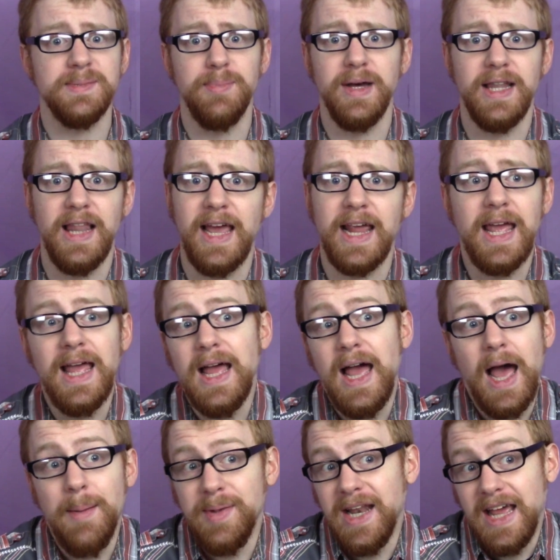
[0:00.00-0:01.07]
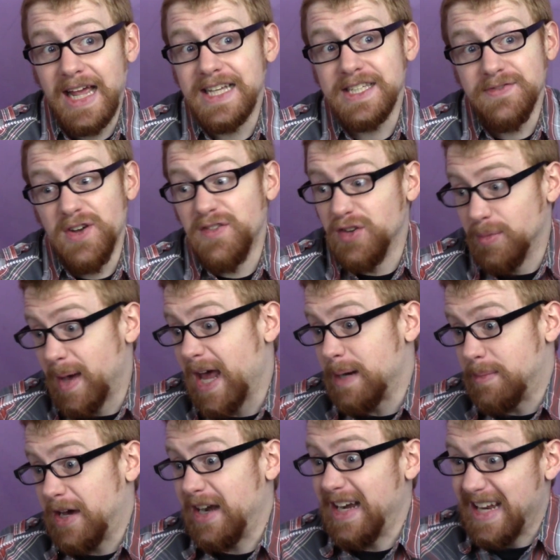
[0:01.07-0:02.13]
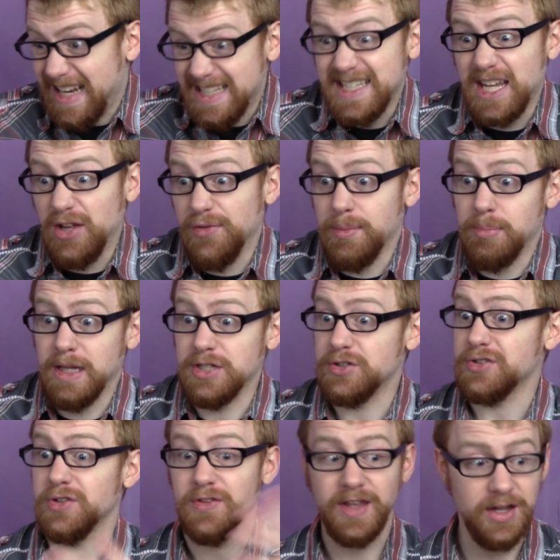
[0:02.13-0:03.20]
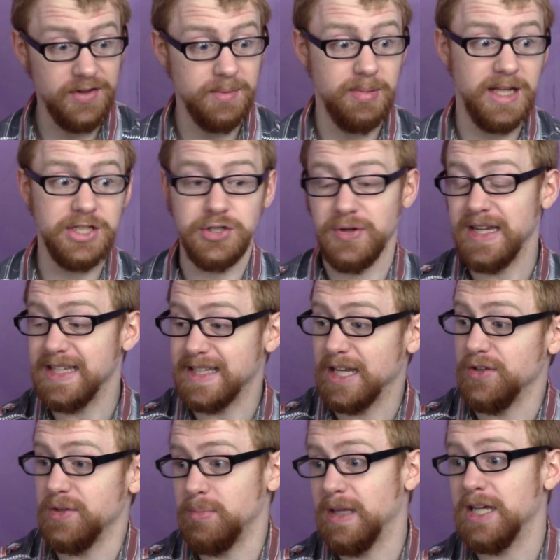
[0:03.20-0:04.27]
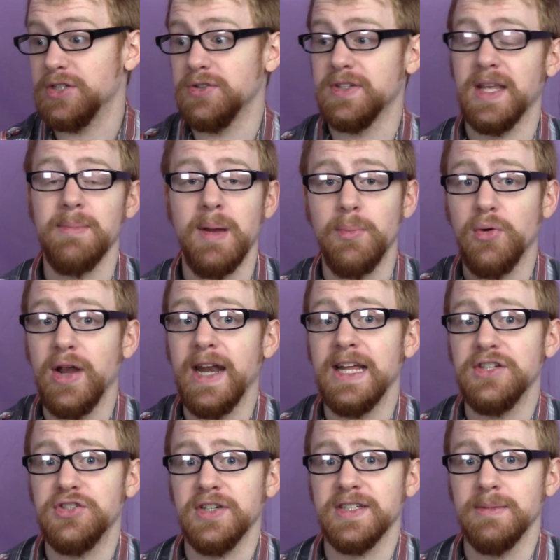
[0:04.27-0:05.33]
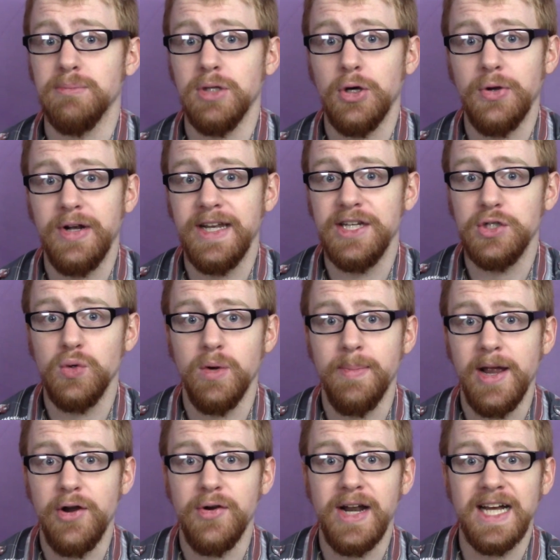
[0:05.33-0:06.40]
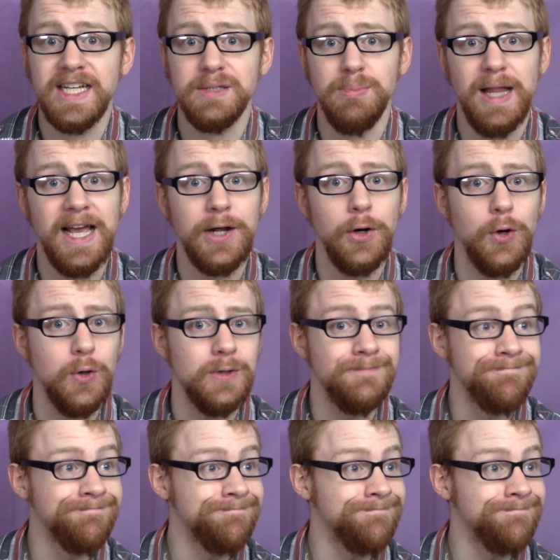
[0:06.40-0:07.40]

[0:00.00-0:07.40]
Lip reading: But, like, I mean, I guess if I feel bad about it, it is a guilty pleasure, so the guilty pleasure is guilty pleasures, and my brain has just imploded into a paradox black hole.